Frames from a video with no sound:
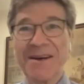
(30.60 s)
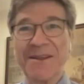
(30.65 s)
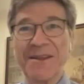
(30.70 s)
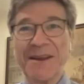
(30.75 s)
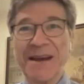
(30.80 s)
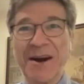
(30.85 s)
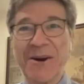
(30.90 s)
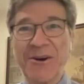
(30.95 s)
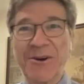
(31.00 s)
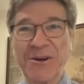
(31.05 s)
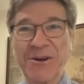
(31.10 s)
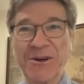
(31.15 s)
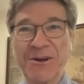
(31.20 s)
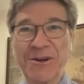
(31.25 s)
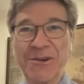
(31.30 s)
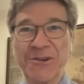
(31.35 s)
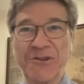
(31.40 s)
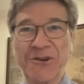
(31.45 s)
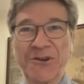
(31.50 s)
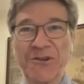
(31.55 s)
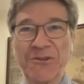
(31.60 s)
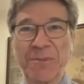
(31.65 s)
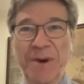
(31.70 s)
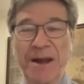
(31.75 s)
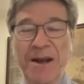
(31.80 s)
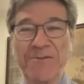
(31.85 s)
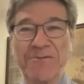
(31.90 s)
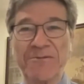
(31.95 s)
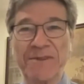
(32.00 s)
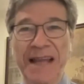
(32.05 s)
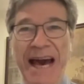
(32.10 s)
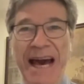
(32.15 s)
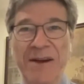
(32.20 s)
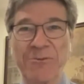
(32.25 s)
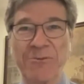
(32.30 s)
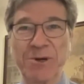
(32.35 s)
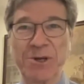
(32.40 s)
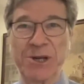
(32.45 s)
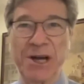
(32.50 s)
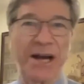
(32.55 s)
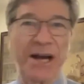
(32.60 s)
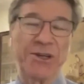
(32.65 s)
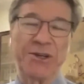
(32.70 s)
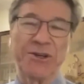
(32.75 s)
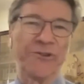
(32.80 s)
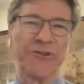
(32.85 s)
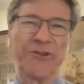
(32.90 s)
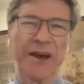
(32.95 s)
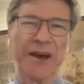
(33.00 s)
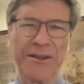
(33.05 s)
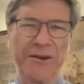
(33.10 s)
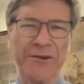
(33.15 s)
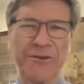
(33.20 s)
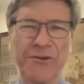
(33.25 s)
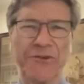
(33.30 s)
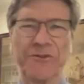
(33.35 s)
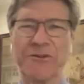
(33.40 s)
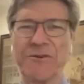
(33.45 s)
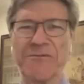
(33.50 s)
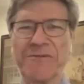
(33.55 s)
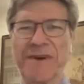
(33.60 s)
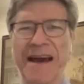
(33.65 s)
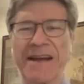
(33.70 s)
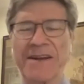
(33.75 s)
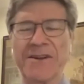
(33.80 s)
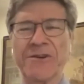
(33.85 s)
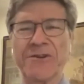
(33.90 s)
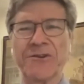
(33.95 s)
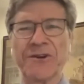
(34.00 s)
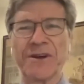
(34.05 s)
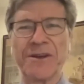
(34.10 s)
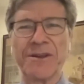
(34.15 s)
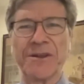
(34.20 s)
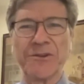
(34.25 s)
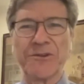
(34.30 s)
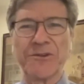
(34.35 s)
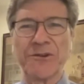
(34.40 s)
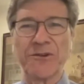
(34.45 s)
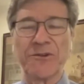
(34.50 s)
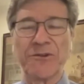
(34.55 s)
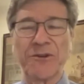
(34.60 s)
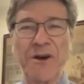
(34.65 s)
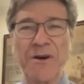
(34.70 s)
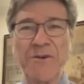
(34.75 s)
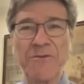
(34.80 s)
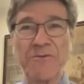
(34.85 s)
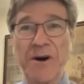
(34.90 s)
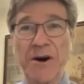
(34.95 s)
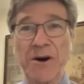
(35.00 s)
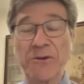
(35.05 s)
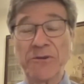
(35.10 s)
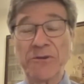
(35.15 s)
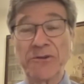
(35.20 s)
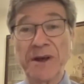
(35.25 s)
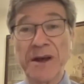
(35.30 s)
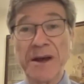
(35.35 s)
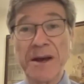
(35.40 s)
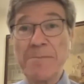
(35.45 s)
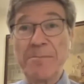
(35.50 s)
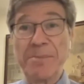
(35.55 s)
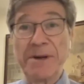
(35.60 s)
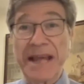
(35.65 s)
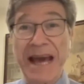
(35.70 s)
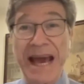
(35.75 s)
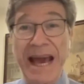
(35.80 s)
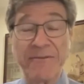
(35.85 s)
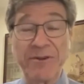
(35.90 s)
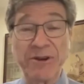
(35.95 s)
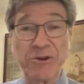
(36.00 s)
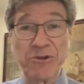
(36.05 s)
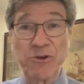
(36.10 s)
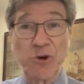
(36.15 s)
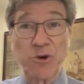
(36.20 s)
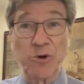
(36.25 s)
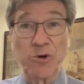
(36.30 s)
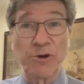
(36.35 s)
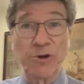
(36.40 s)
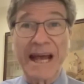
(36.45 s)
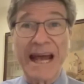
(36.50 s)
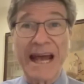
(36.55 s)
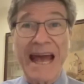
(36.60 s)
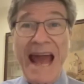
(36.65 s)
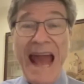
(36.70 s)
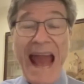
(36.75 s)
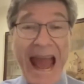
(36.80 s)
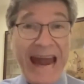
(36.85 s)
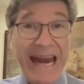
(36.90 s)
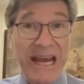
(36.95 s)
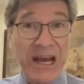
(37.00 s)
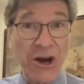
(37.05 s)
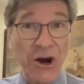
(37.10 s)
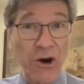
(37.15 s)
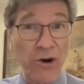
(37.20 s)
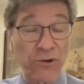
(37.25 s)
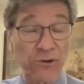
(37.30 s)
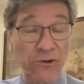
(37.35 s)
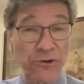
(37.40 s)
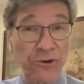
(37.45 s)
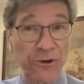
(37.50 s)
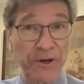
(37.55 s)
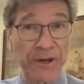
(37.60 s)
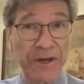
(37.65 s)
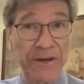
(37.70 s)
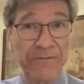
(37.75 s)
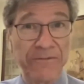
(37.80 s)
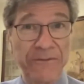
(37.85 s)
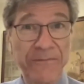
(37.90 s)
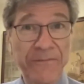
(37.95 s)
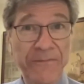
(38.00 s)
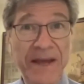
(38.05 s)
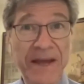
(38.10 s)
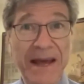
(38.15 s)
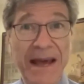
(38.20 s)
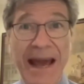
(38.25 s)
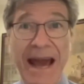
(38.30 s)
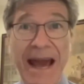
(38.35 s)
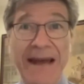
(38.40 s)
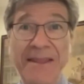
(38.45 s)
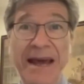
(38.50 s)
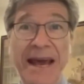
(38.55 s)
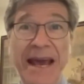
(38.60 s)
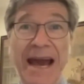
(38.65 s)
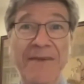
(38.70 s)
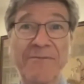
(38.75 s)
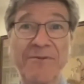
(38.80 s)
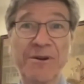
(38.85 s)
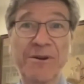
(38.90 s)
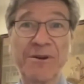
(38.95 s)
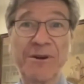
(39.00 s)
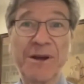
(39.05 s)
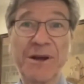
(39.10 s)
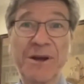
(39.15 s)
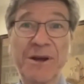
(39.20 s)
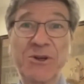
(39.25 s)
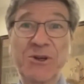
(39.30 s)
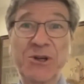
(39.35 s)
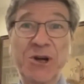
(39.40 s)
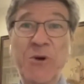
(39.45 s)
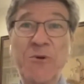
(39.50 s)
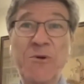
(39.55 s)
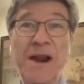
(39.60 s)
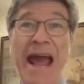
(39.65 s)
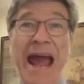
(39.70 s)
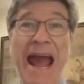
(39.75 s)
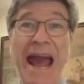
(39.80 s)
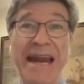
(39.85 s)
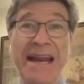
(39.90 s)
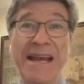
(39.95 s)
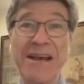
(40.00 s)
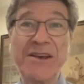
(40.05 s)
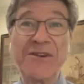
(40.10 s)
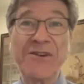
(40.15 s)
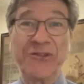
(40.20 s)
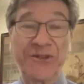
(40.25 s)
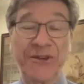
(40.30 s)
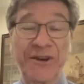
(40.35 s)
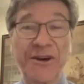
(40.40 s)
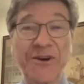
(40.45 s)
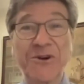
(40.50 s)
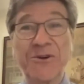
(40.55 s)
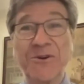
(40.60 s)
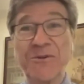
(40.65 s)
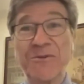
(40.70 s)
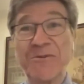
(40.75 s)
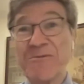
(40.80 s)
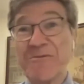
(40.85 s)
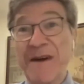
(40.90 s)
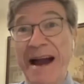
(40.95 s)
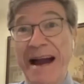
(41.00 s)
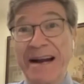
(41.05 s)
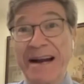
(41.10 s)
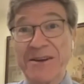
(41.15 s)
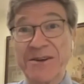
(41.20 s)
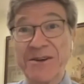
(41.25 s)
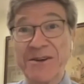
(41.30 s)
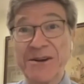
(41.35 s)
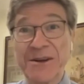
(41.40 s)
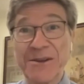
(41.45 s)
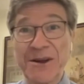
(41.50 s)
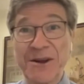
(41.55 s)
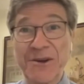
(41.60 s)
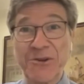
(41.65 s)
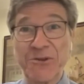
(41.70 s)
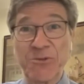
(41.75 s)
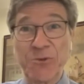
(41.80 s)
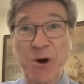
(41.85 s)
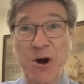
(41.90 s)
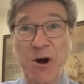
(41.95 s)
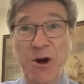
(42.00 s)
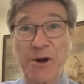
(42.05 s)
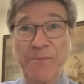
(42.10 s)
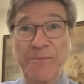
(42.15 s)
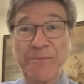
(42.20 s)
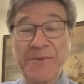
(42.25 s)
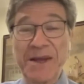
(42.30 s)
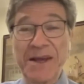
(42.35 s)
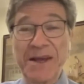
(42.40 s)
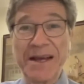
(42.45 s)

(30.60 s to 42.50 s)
the article. It's just been a flat rejection saying this is a fantasy, this is false, but they haven't told any alternative, and they haven't shown any single fact that is wrong